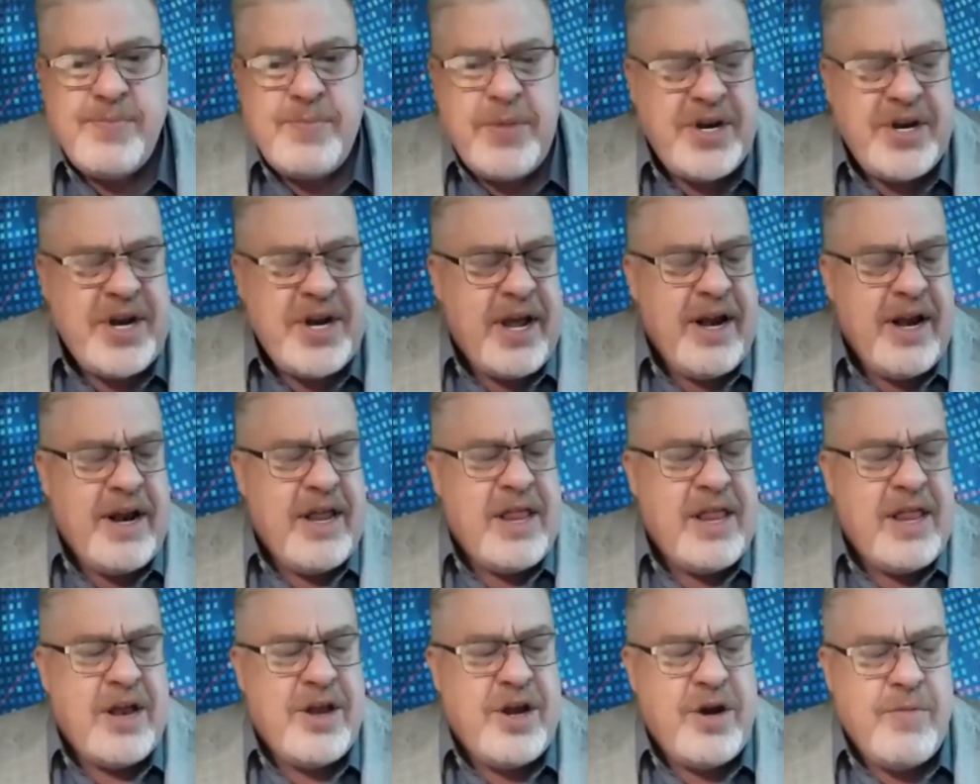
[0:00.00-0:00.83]

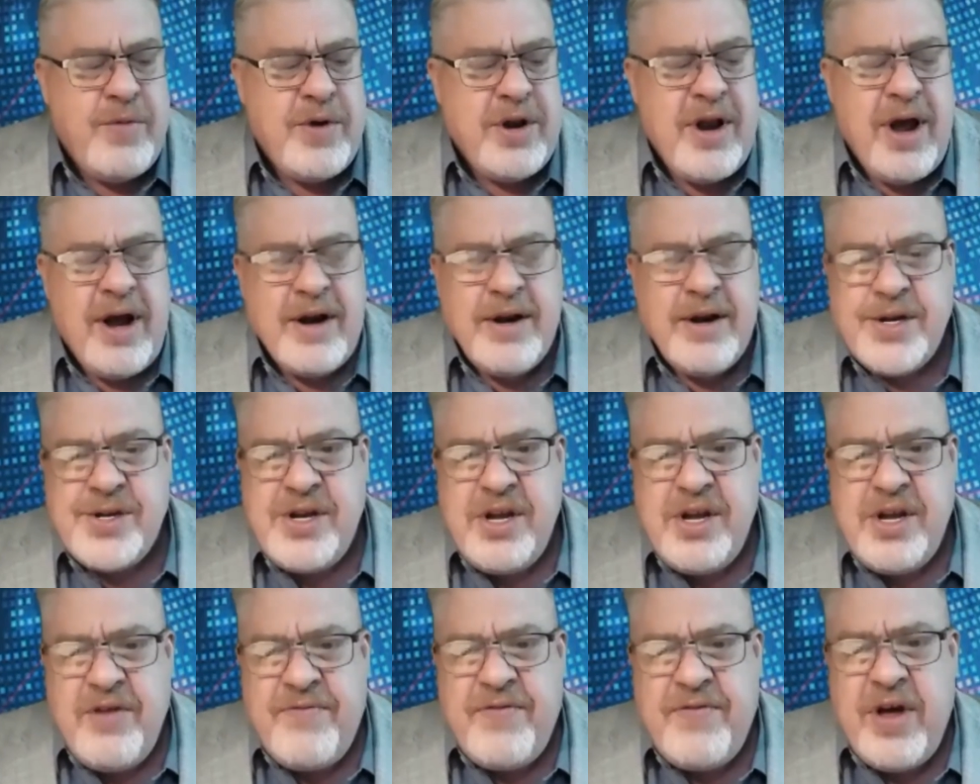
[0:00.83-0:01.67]
particular that you would like to
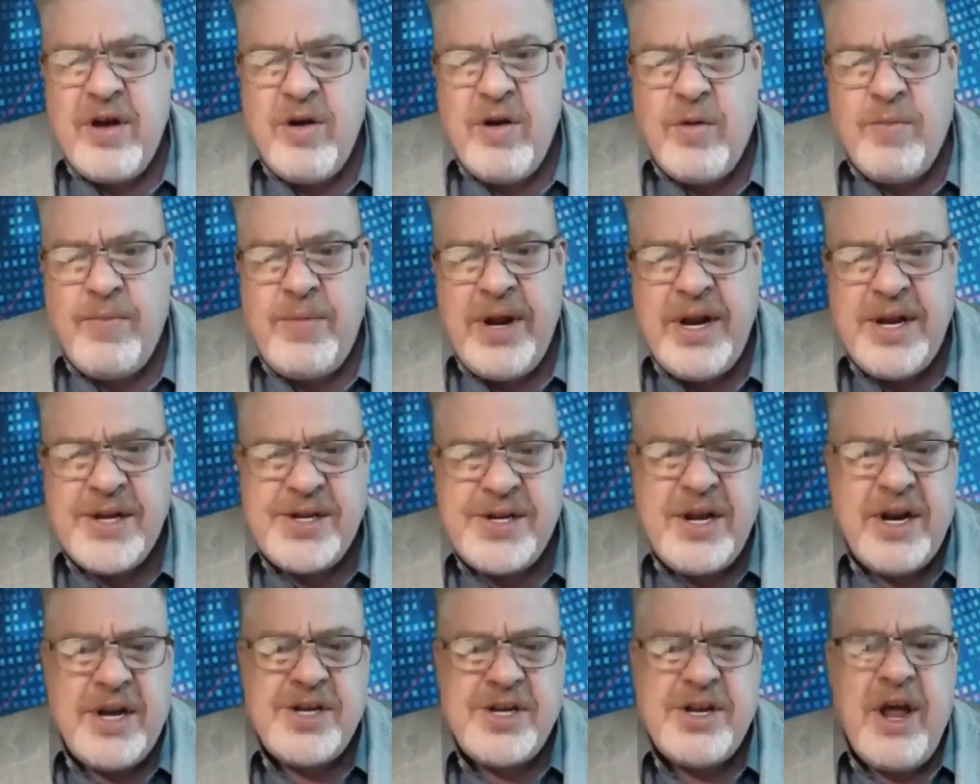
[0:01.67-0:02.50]
see the fund on,
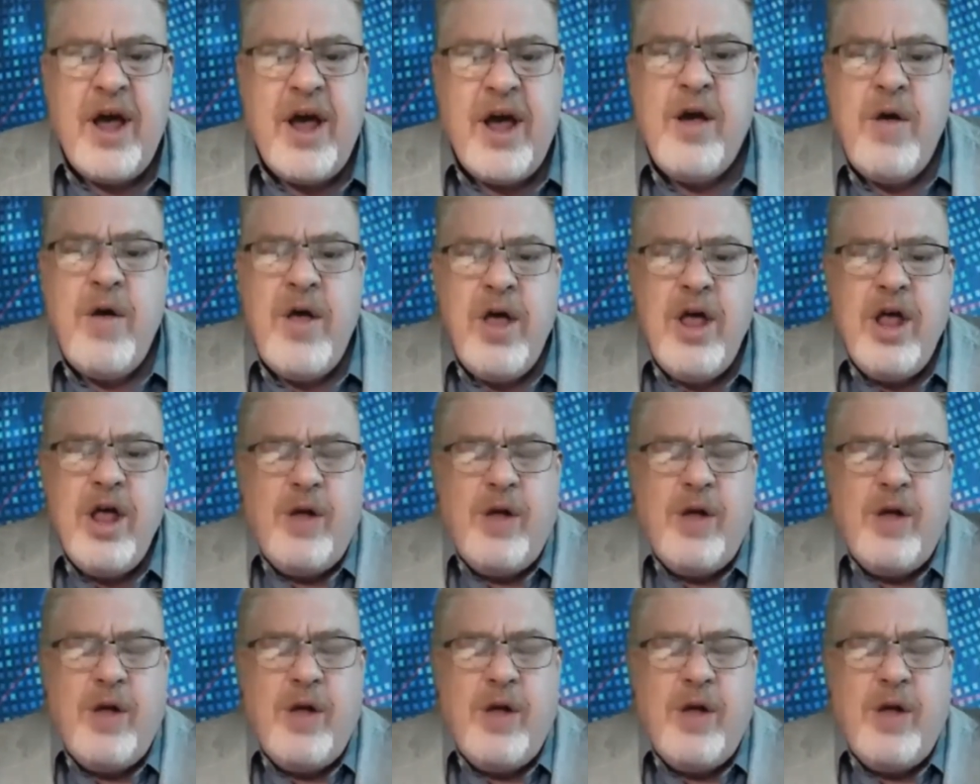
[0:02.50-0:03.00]
please let us know.